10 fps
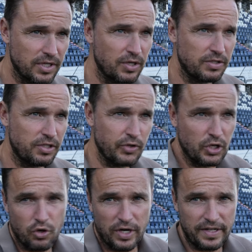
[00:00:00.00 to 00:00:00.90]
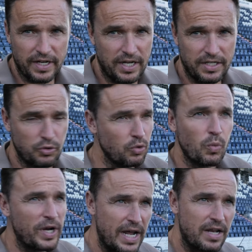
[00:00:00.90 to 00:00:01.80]
You've got to dig in. You
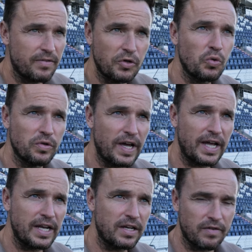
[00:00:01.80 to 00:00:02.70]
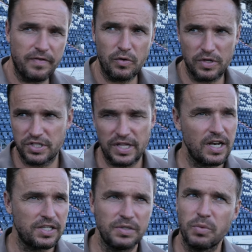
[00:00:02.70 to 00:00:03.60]
don't win anything, you don't dig in. And I felt at the
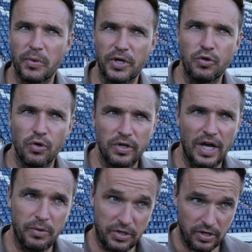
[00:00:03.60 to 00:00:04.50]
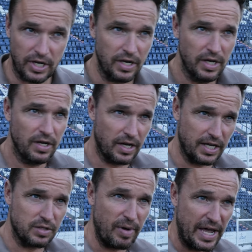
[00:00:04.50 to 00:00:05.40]
start of the season we weren't doing that. We dug in
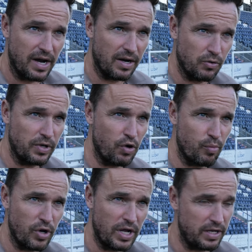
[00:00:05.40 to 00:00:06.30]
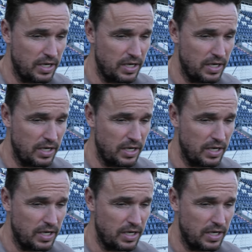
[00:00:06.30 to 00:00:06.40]
against Berwick, no doubt about it.